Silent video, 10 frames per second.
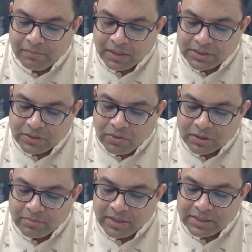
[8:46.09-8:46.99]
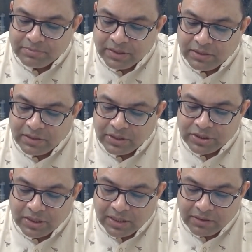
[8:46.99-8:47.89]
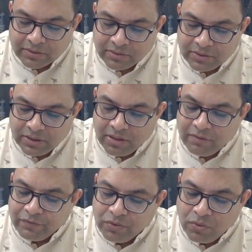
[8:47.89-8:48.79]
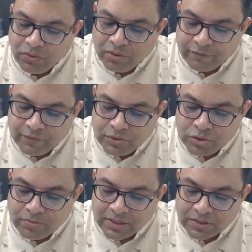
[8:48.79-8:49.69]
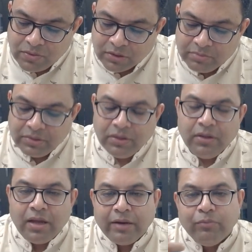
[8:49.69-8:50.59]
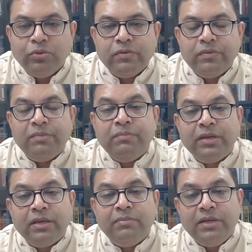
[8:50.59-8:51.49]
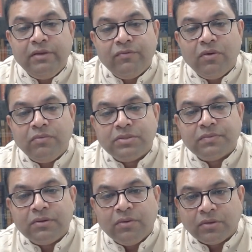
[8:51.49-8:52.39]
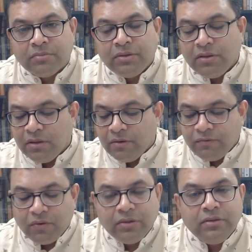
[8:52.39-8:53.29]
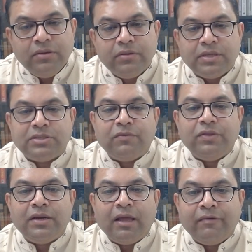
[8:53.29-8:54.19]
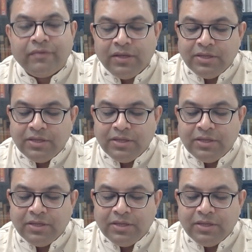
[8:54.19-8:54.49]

Master Gautama has made the teaching clear. We go to refuge to Master Gautama, and both of them became lay followers of the Gautama for the rest of their life.